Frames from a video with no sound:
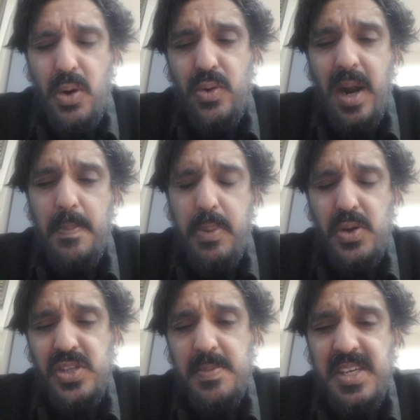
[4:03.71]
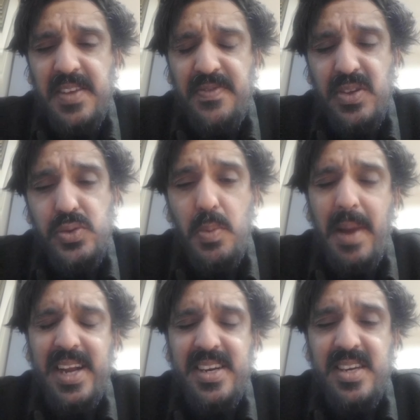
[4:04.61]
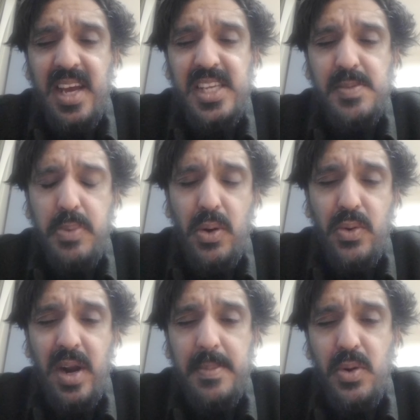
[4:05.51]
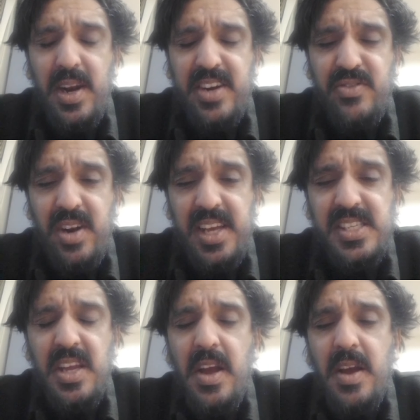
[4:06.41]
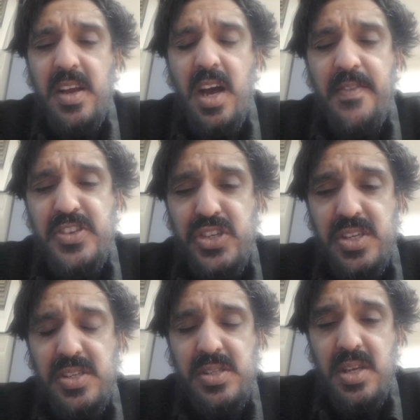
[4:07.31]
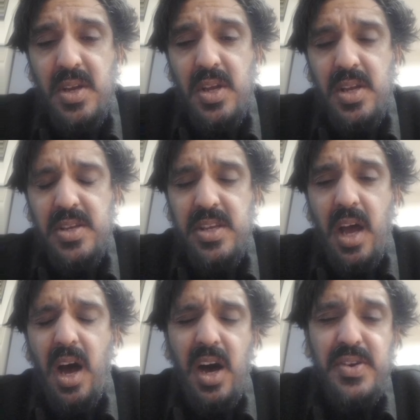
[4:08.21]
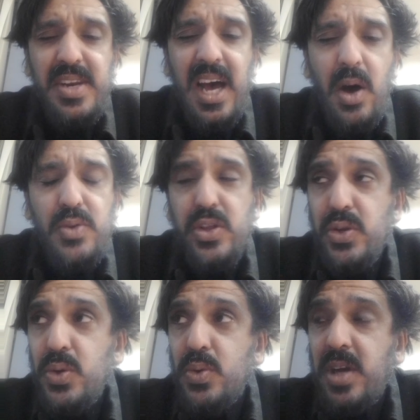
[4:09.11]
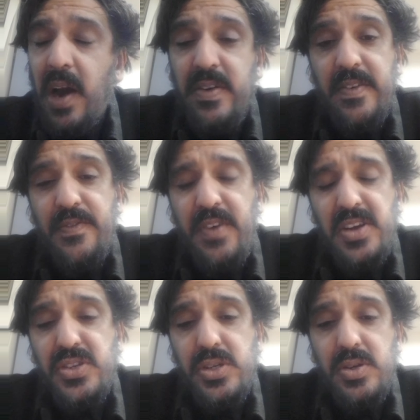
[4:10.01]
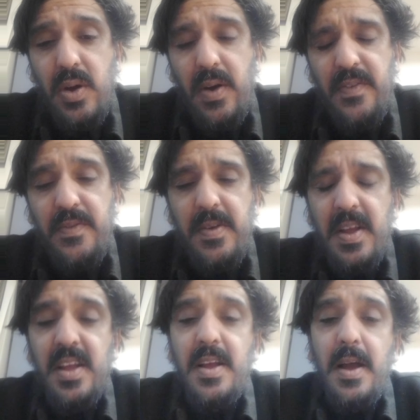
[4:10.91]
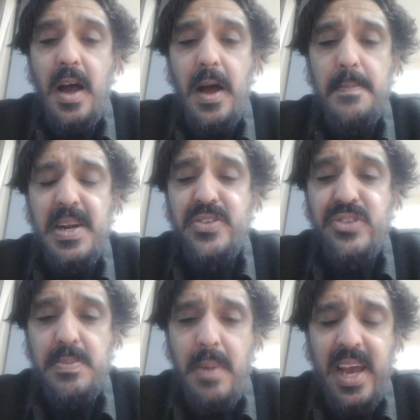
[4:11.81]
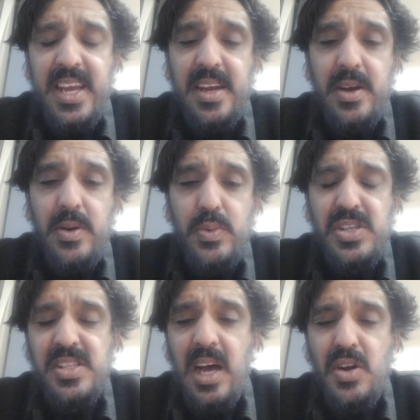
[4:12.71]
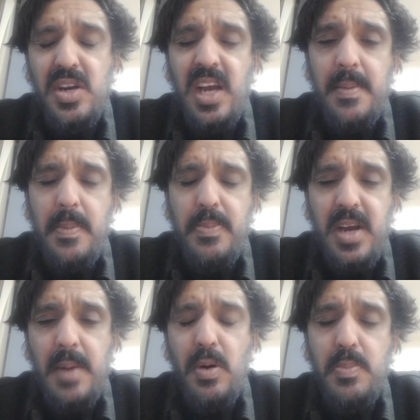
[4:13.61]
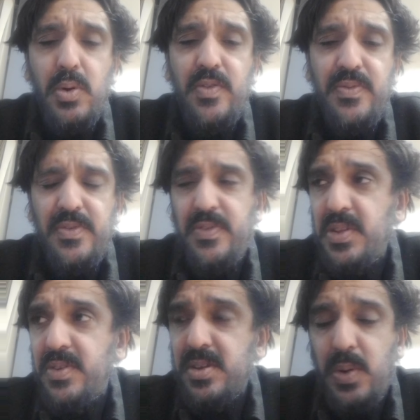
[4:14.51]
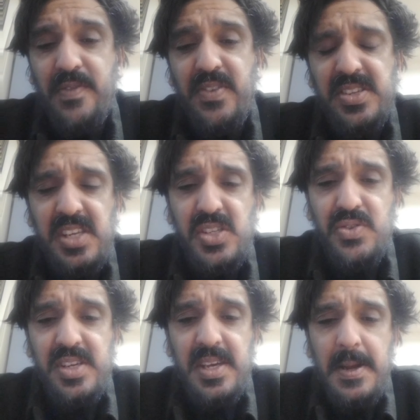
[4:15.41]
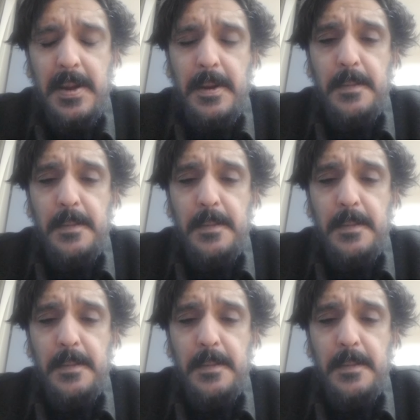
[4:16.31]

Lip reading: programmed proximity fields, or magnetized programmed or electrolyzed curvatures, are now the new current function of military might, which is now going to come on board for the 21st century,